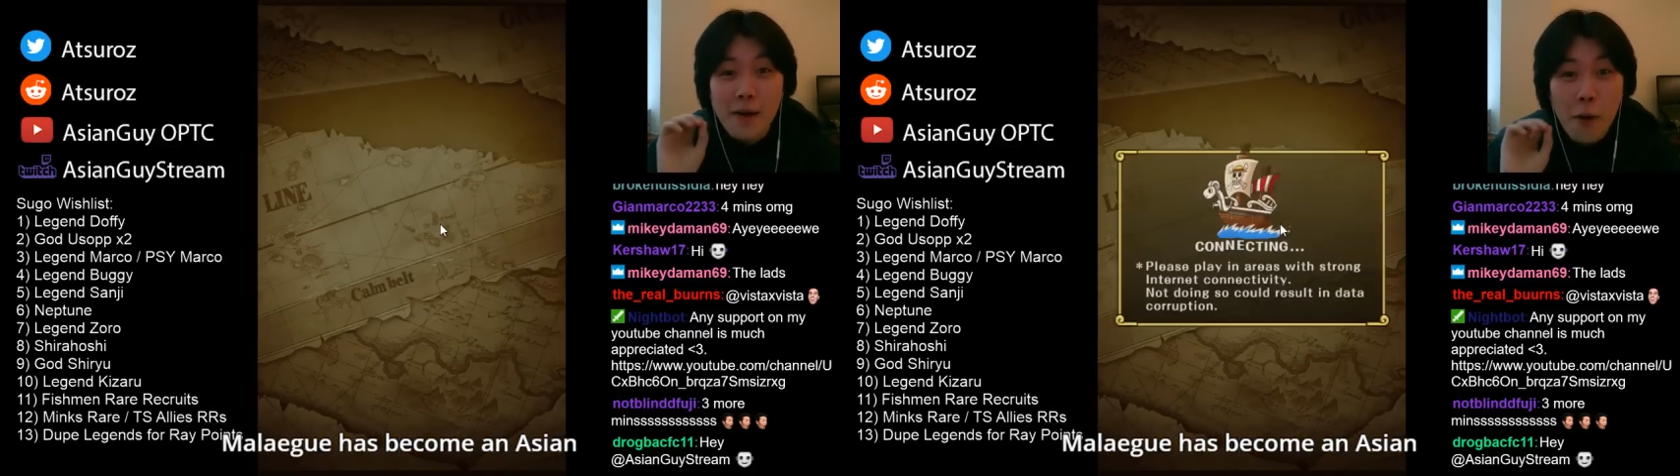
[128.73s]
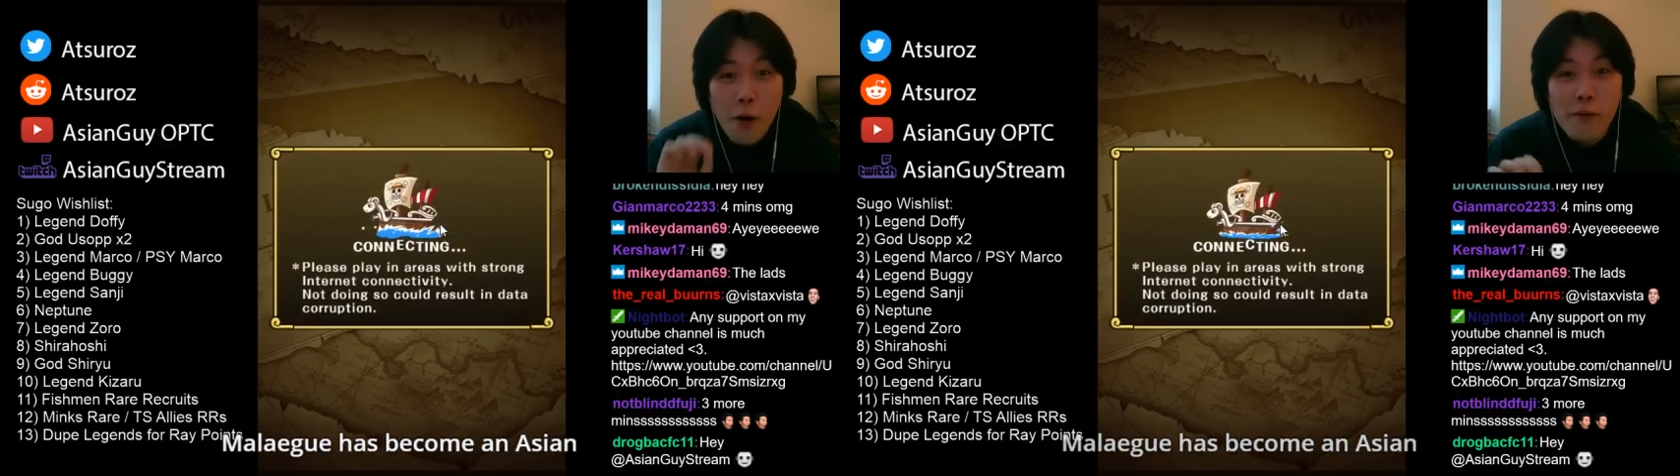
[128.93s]

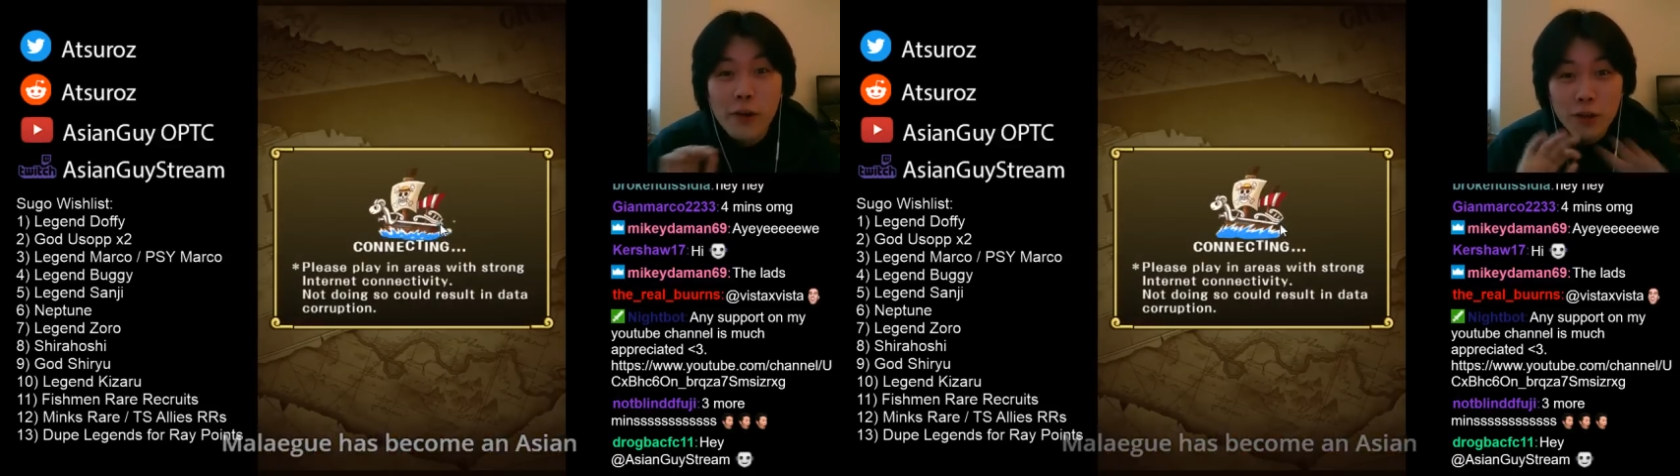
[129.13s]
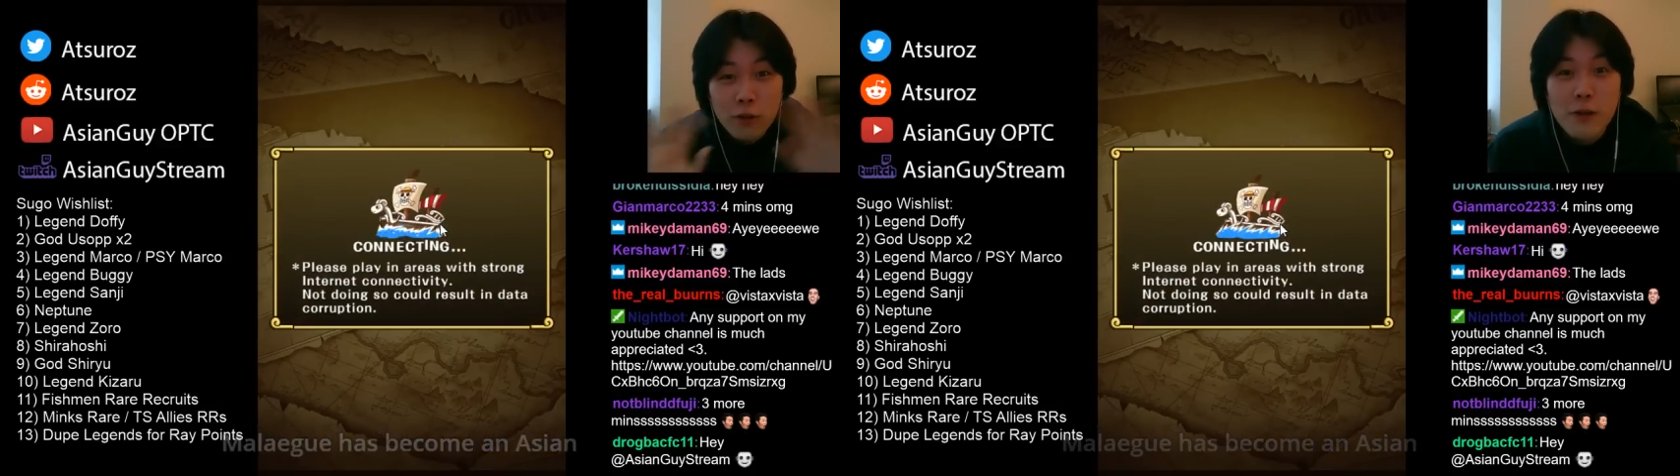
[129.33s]
over
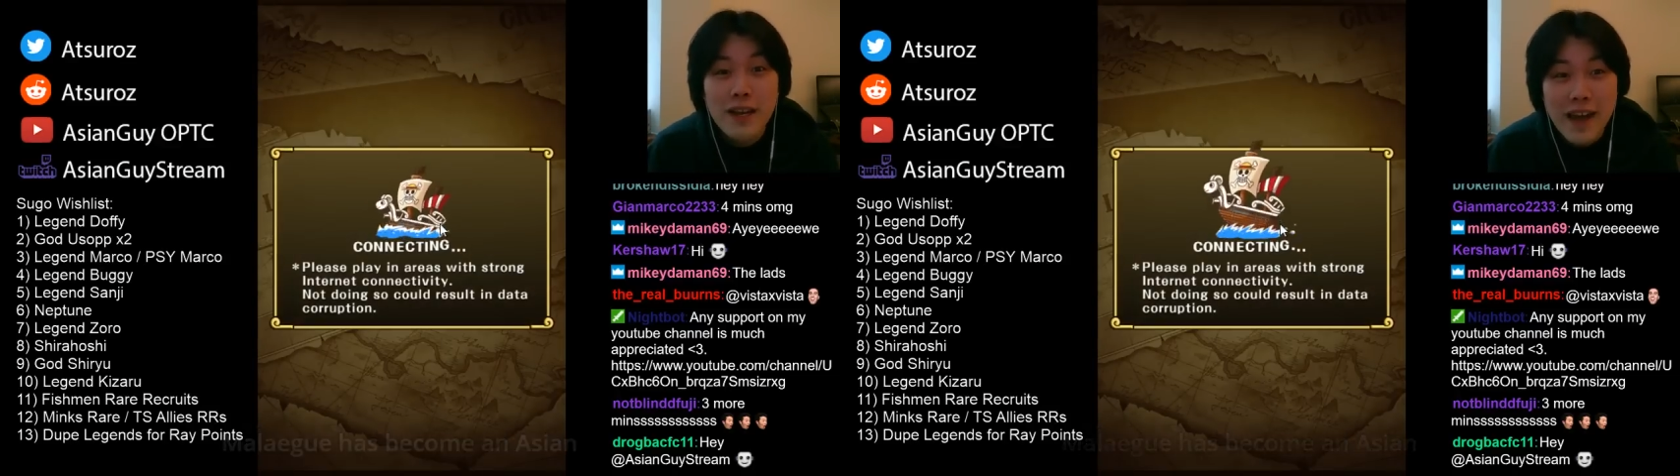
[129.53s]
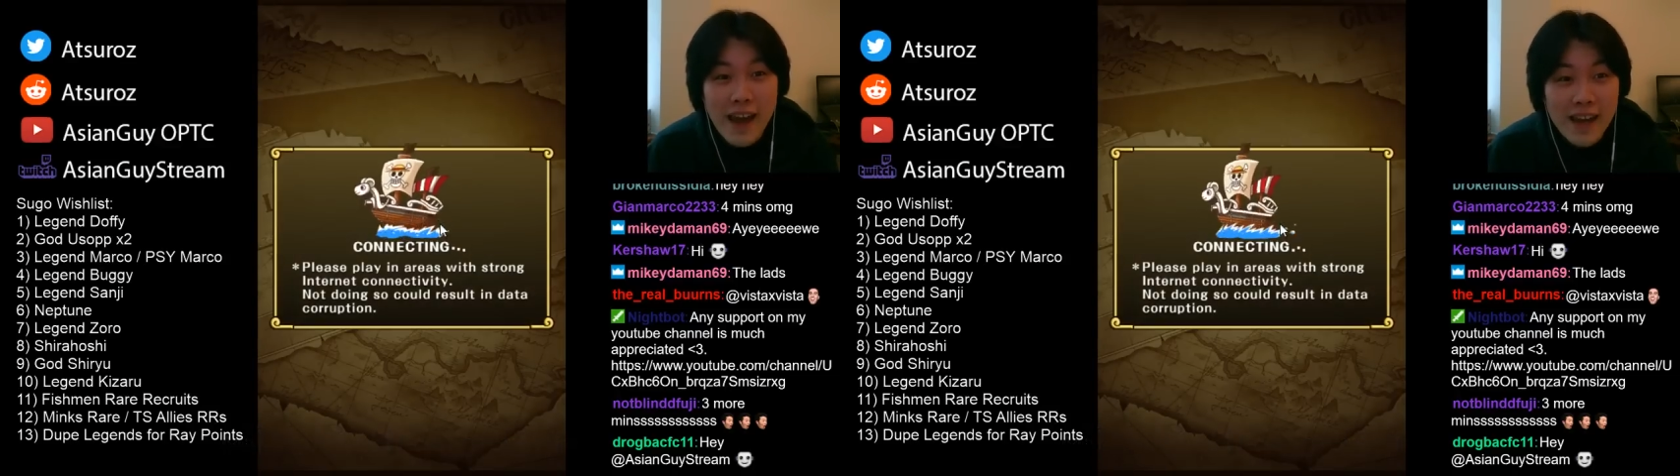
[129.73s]
the 3
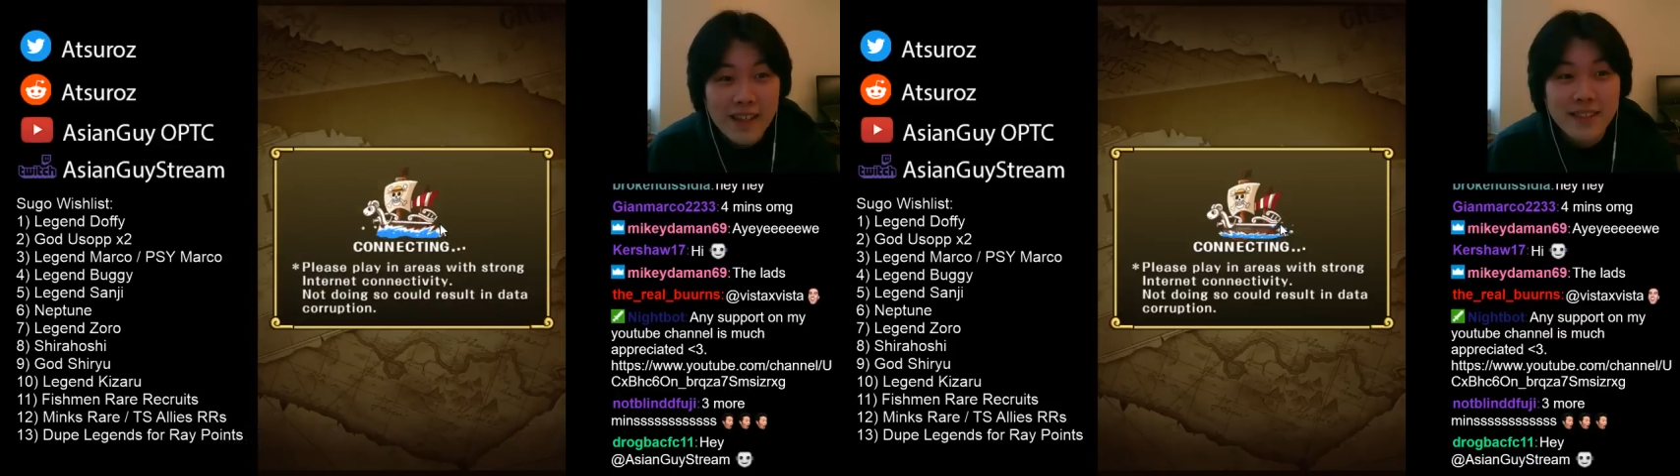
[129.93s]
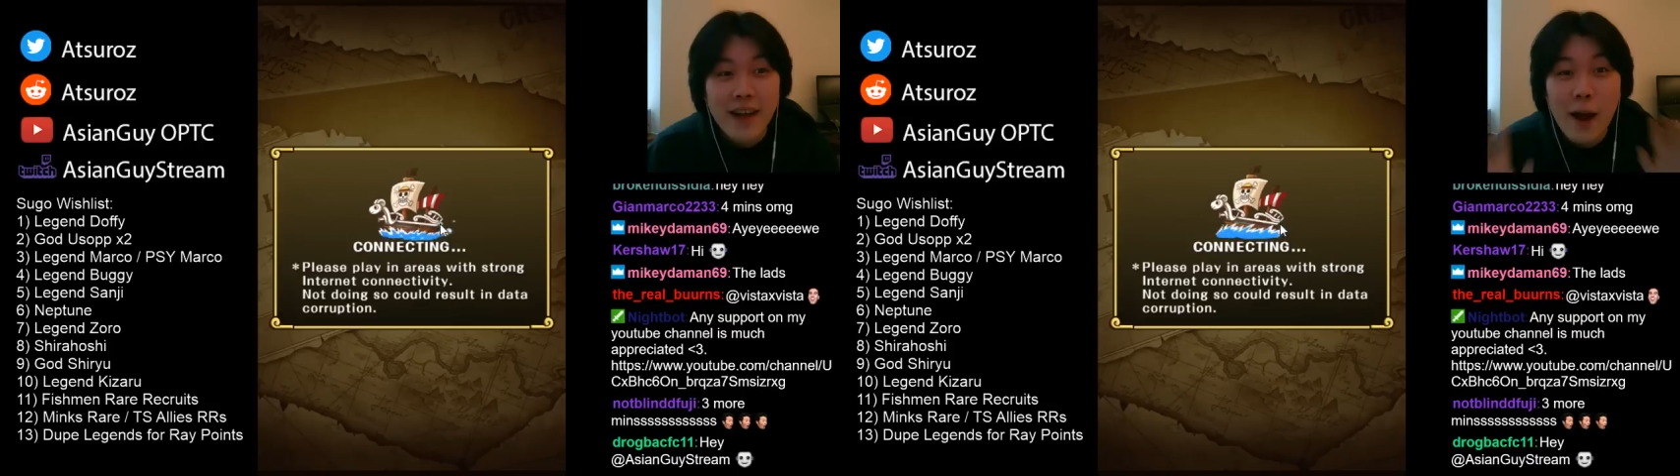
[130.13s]
days,